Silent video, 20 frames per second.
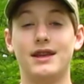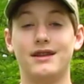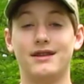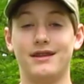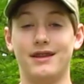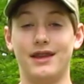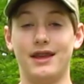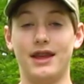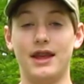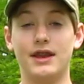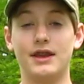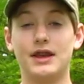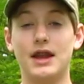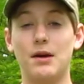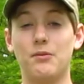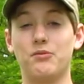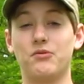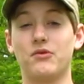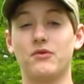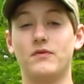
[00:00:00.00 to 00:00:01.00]
is the
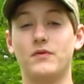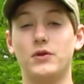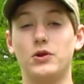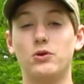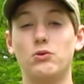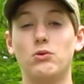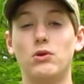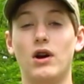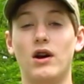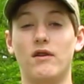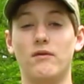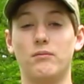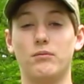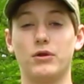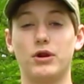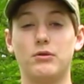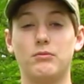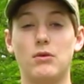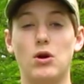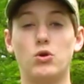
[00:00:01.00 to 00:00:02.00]
in-depth review of
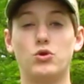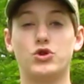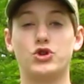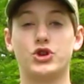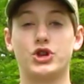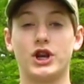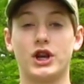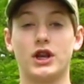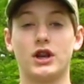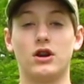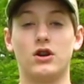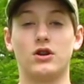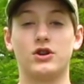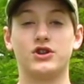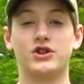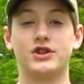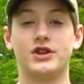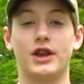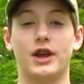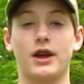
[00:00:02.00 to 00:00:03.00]
Primo's Chicken on a
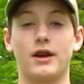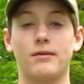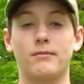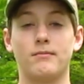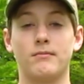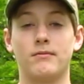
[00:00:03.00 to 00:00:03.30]
Stick,